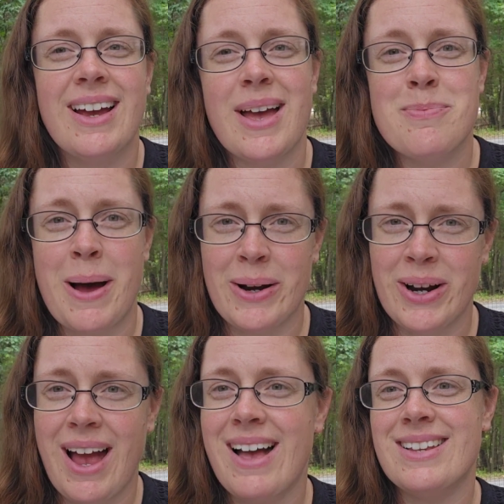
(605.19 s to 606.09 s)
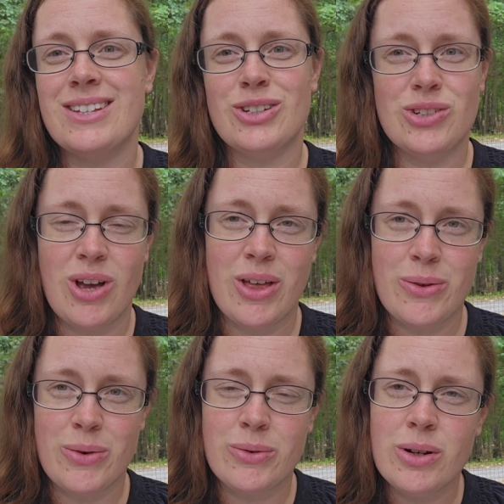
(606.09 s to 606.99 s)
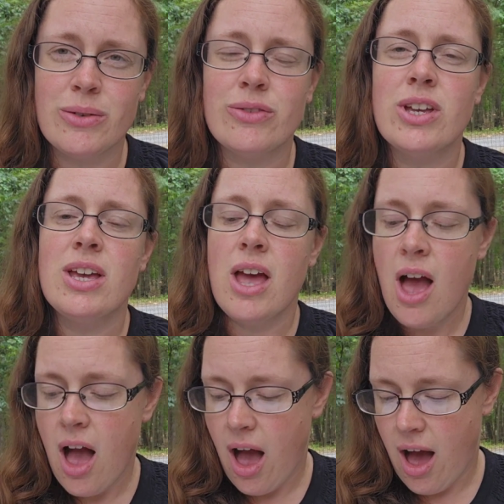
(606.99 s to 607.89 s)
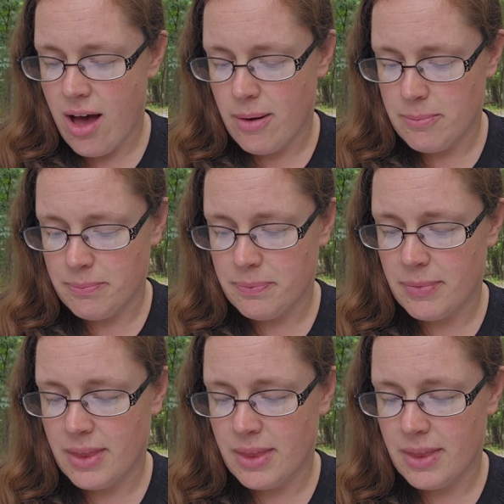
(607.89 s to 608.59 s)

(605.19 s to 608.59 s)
and butter has shot through the roof. And